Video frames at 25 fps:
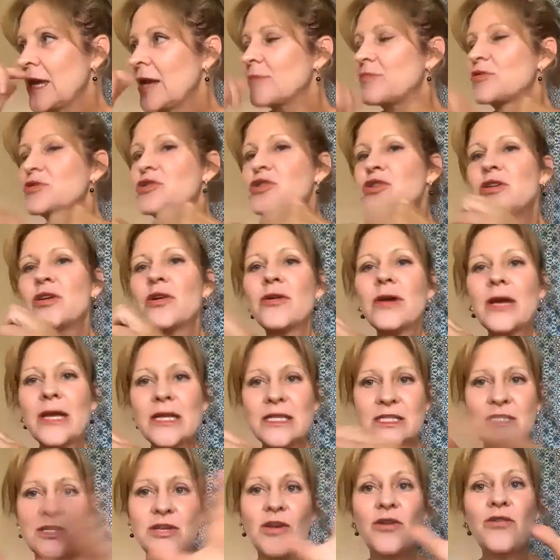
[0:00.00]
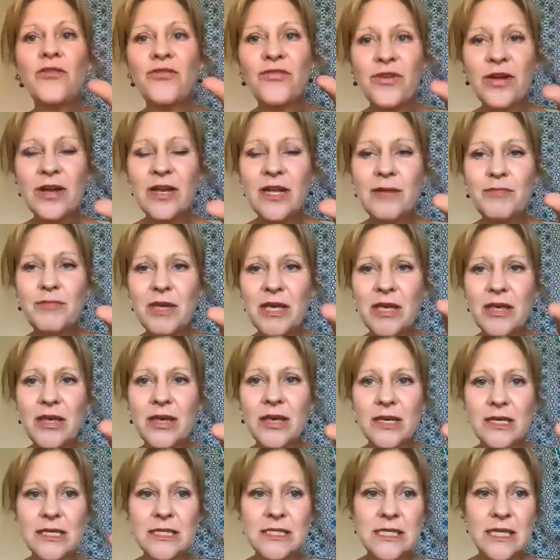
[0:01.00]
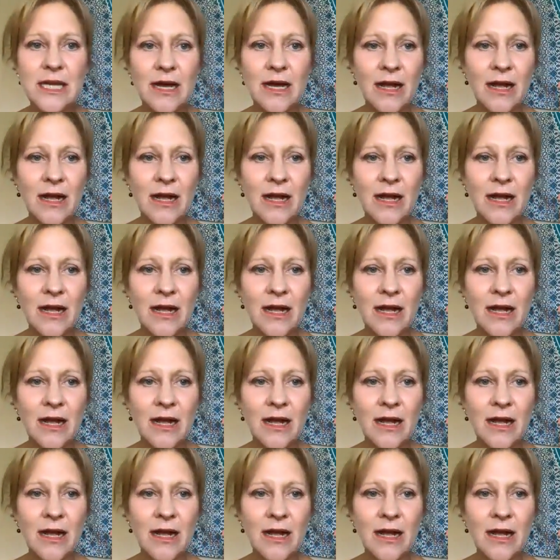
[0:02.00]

But you know, it's so funny because